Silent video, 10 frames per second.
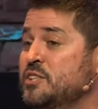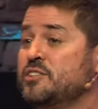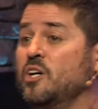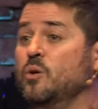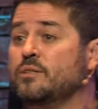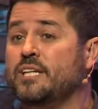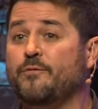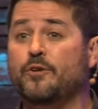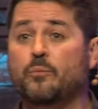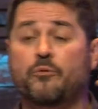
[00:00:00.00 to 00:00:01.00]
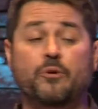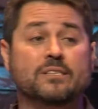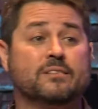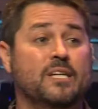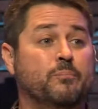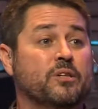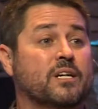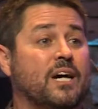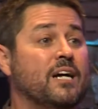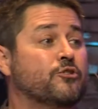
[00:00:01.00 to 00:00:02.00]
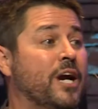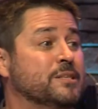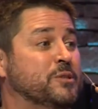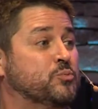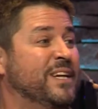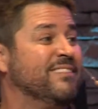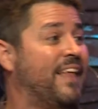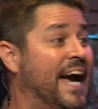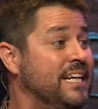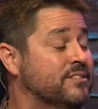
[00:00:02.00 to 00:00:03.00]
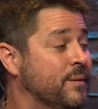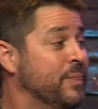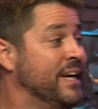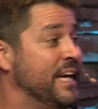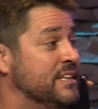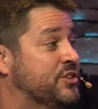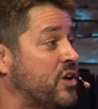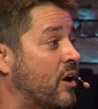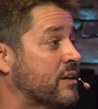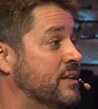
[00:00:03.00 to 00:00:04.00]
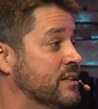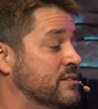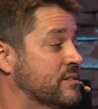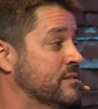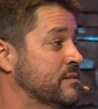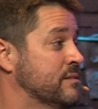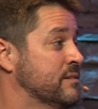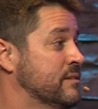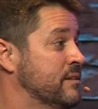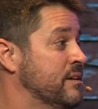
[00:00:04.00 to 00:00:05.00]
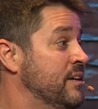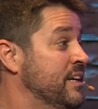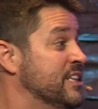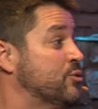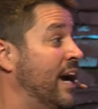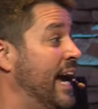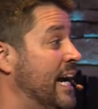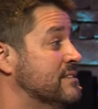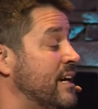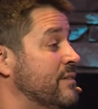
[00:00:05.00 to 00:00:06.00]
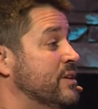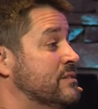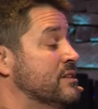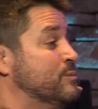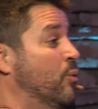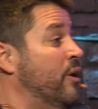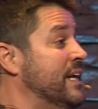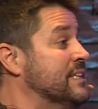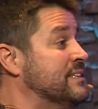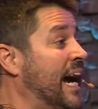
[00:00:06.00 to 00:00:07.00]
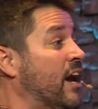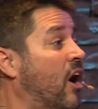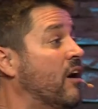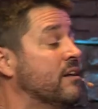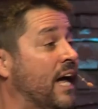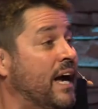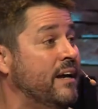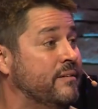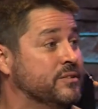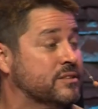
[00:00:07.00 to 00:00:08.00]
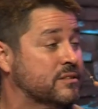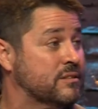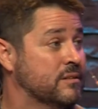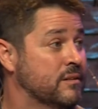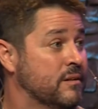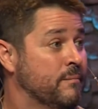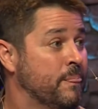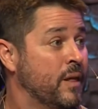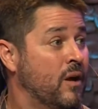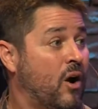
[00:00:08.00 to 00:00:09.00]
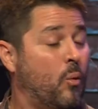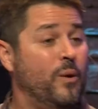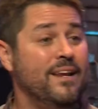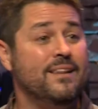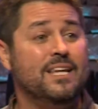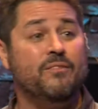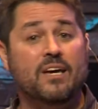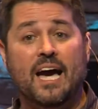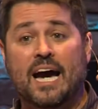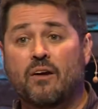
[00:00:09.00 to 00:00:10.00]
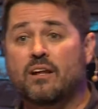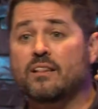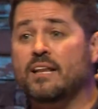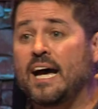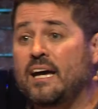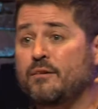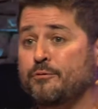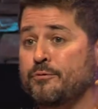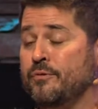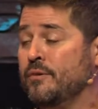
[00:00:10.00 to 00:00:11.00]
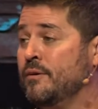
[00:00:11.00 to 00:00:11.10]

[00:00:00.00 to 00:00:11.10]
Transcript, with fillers: so different, it would resemble the contrast between light and darkness. And so I ask that of us this morning is that our lives? Are we living out a life